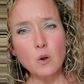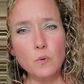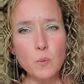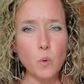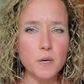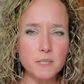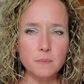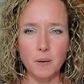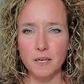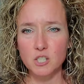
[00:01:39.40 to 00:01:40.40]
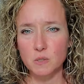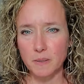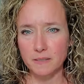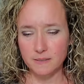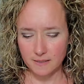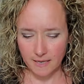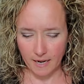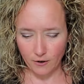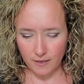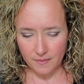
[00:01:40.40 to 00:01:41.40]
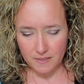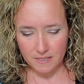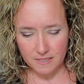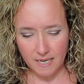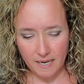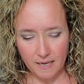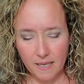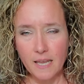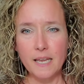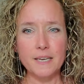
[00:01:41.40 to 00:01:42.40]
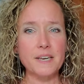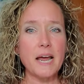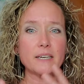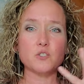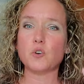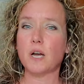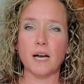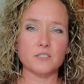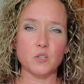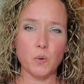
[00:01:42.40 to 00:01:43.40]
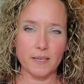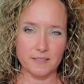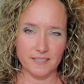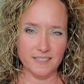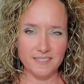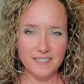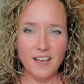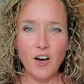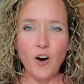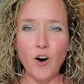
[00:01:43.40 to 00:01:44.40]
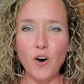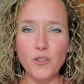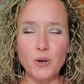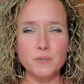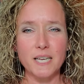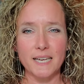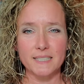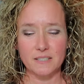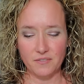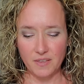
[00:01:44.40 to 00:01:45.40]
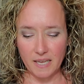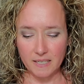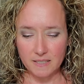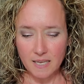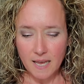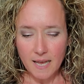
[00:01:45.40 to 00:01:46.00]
rewards and punishments, the carrot and the stick, natural consequences, all those kinds of things.